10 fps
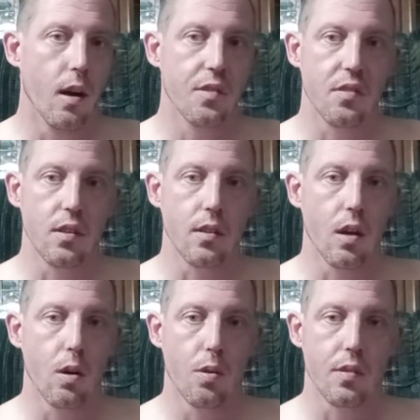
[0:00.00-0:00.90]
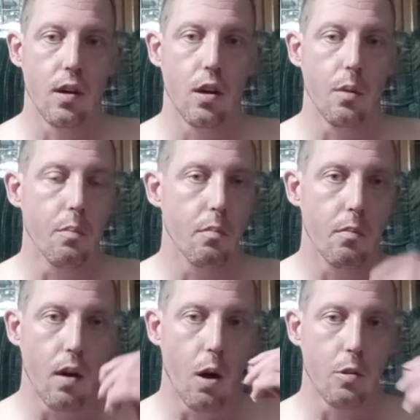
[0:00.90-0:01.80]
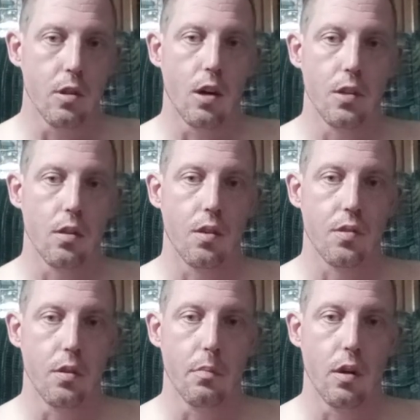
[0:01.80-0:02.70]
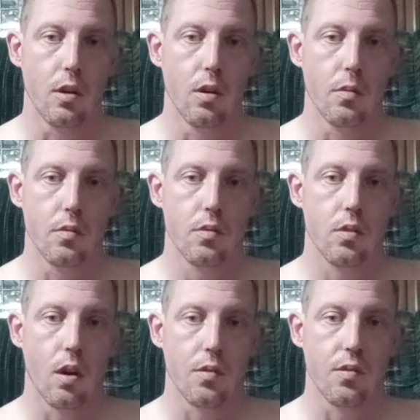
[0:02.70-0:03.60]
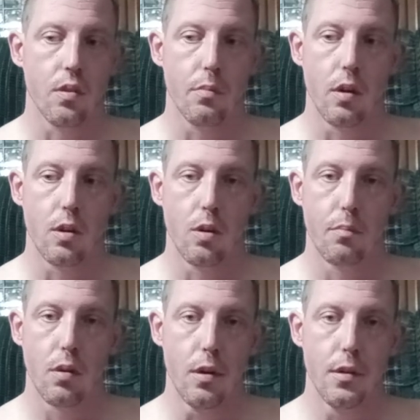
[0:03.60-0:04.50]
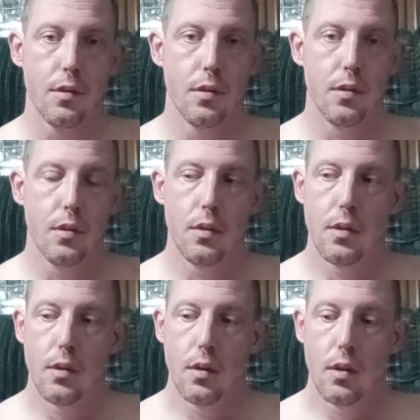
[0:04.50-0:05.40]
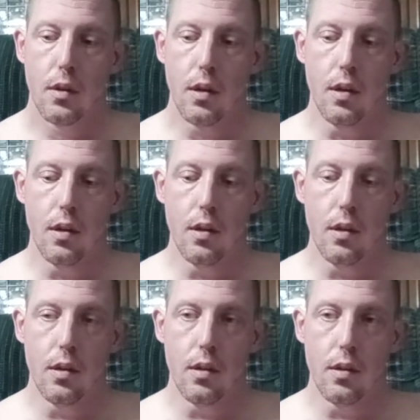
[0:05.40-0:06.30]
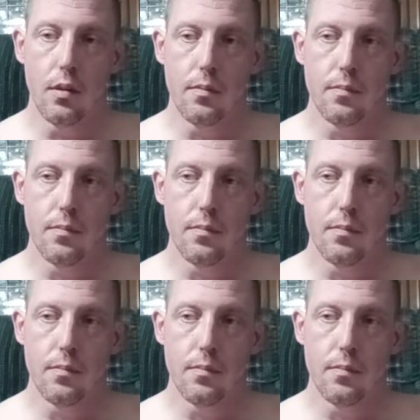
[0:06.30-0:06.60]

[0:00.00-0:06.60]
I seen that all the time. I would try to talk to somebody on break, and